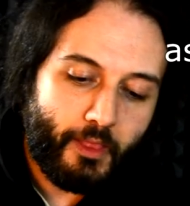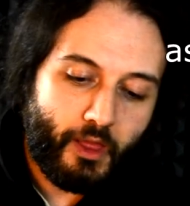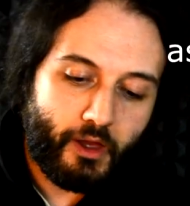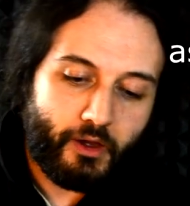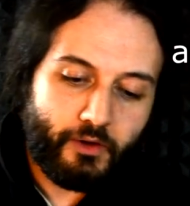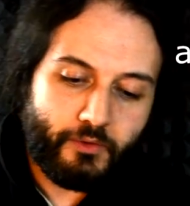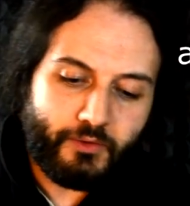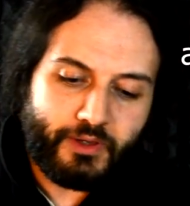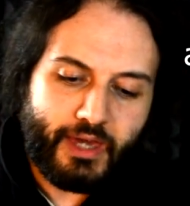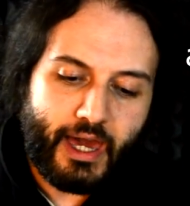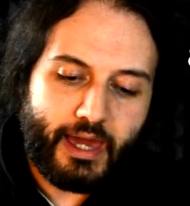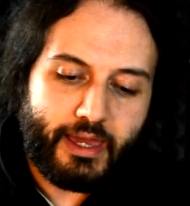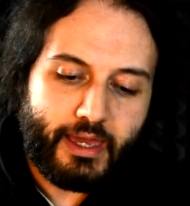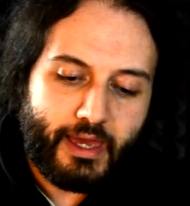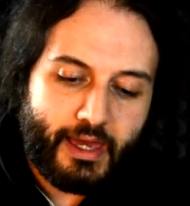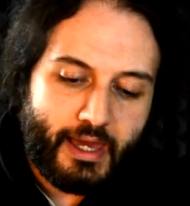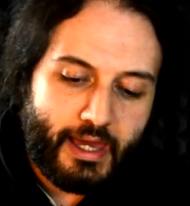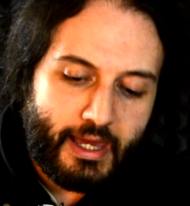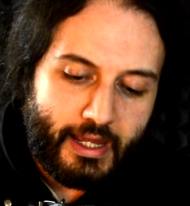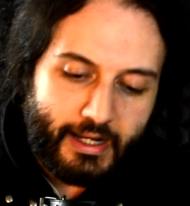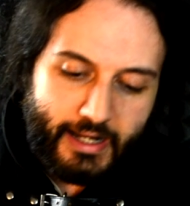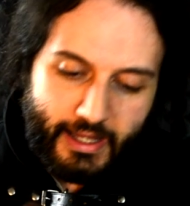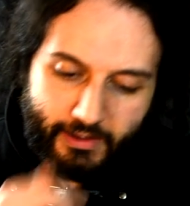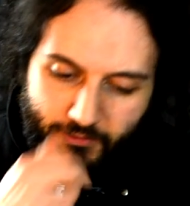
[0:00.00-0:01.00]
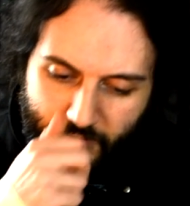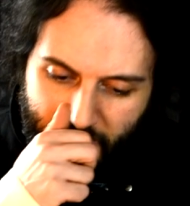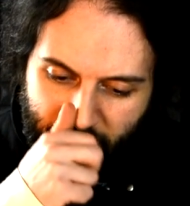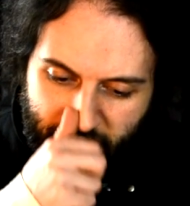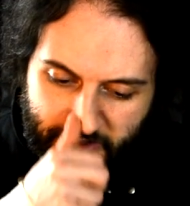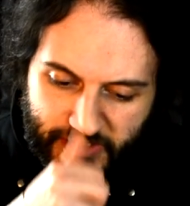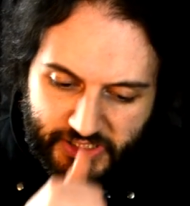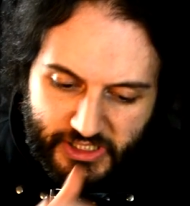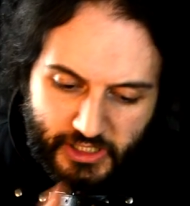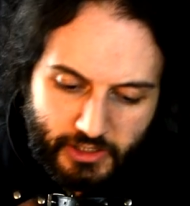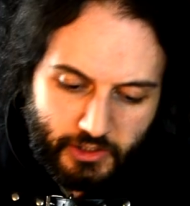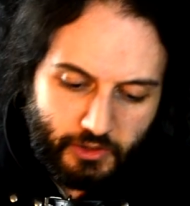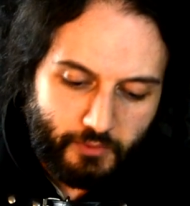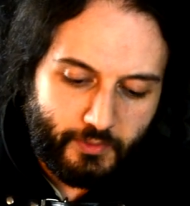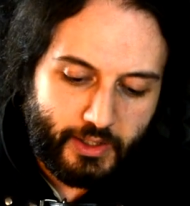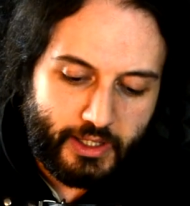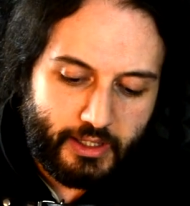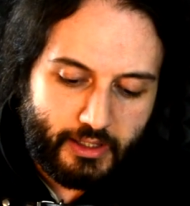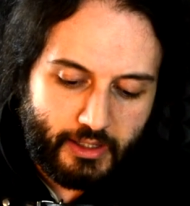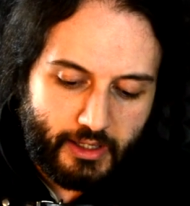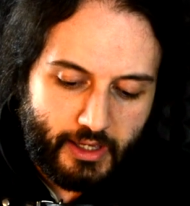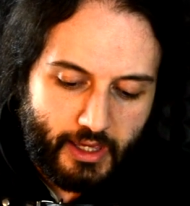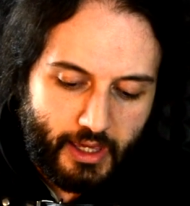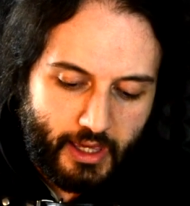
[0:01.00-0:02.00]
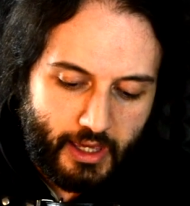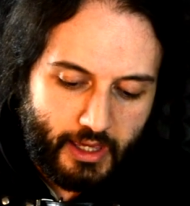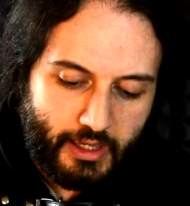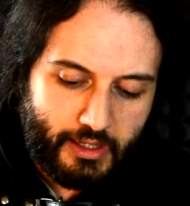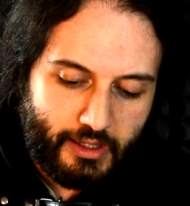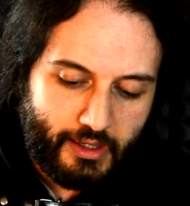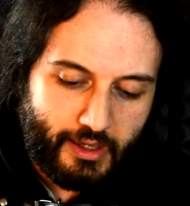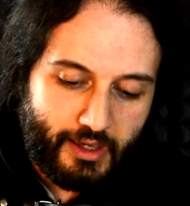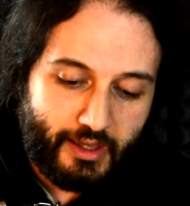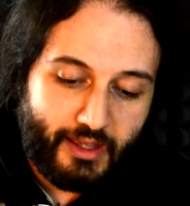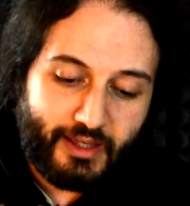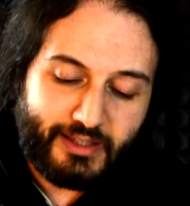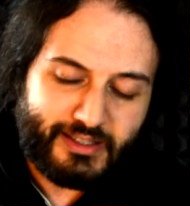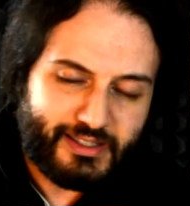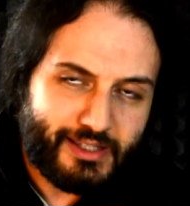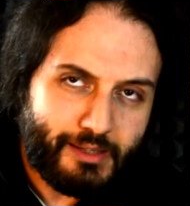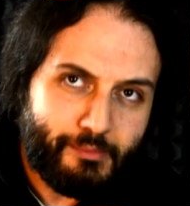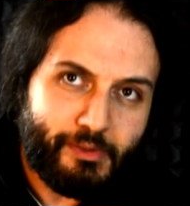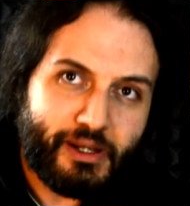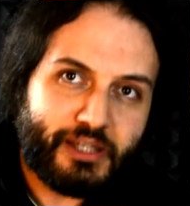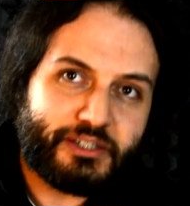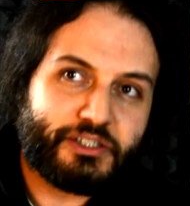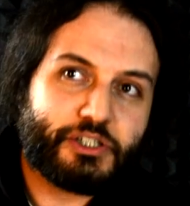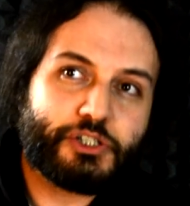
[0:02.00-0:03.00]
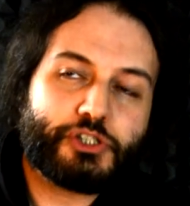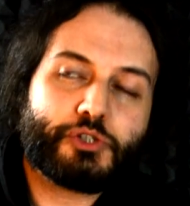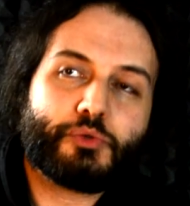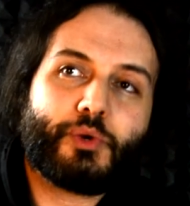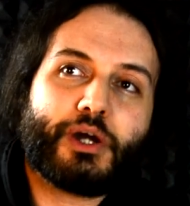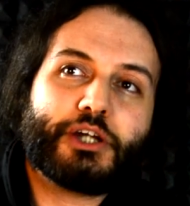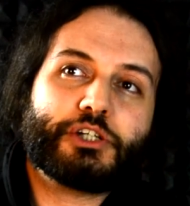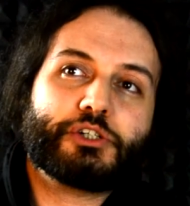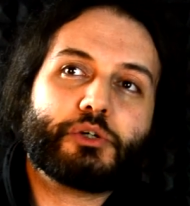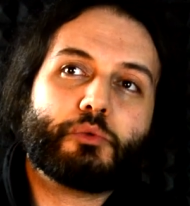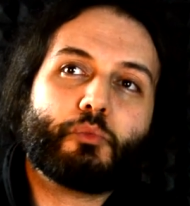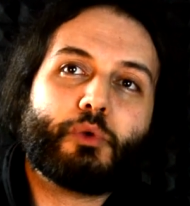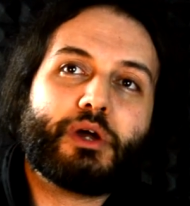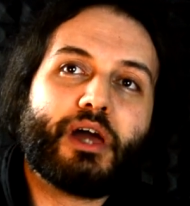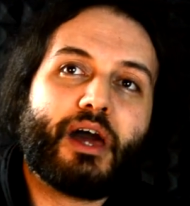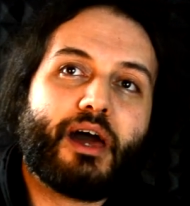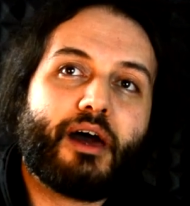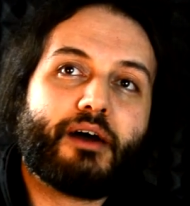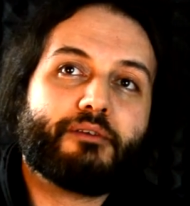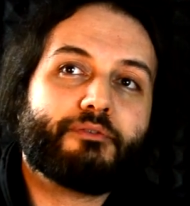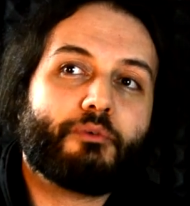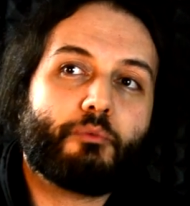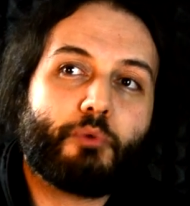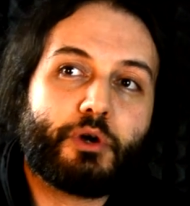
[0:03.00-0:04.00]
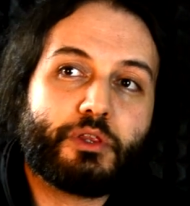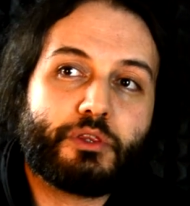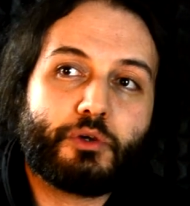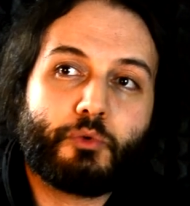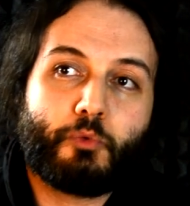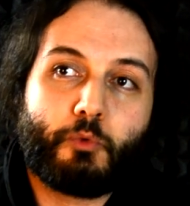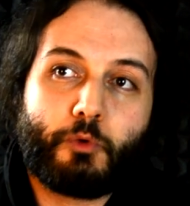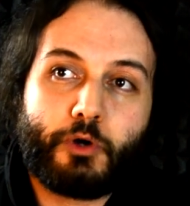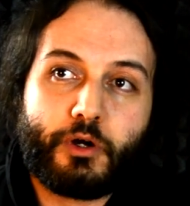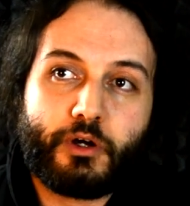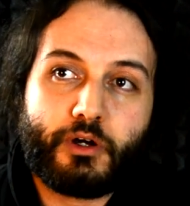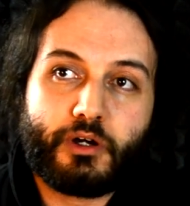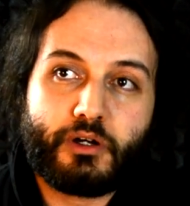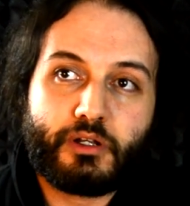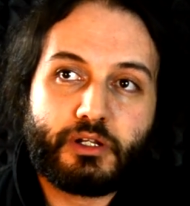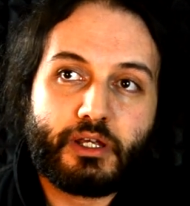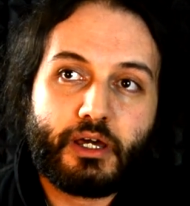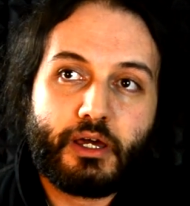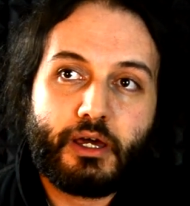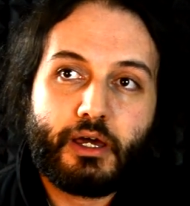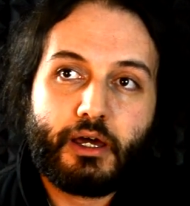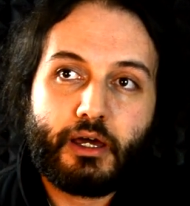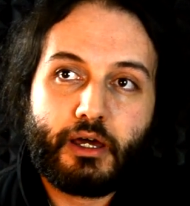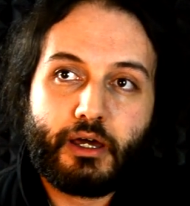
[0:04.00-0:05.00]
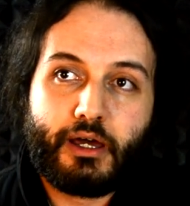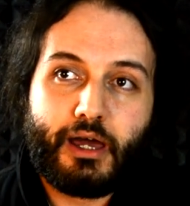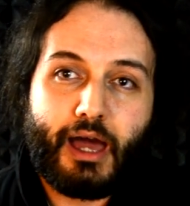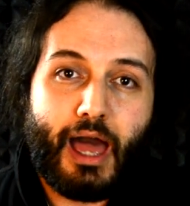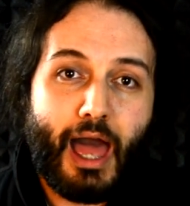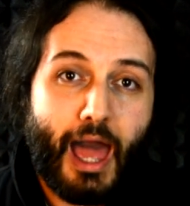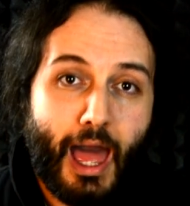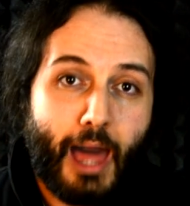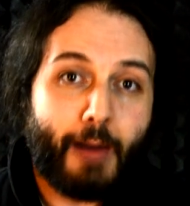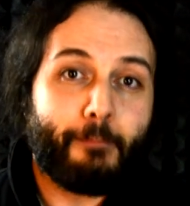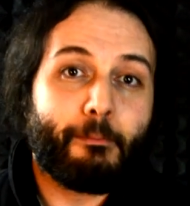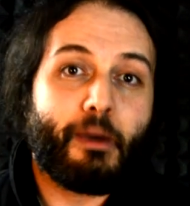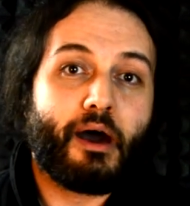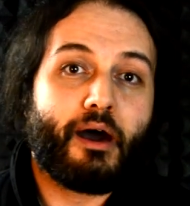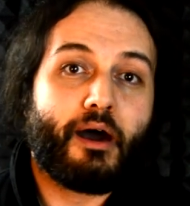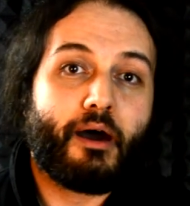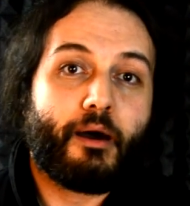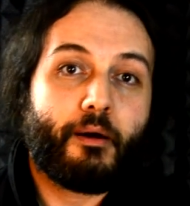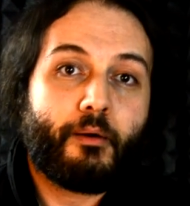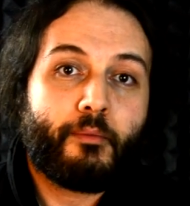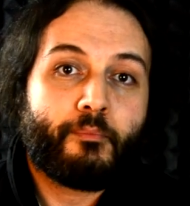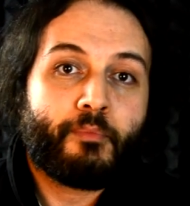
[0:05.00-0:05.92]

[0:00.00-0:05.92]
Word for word: Okay, now continuing, a, a, similar situation we have with the word uh, hammer.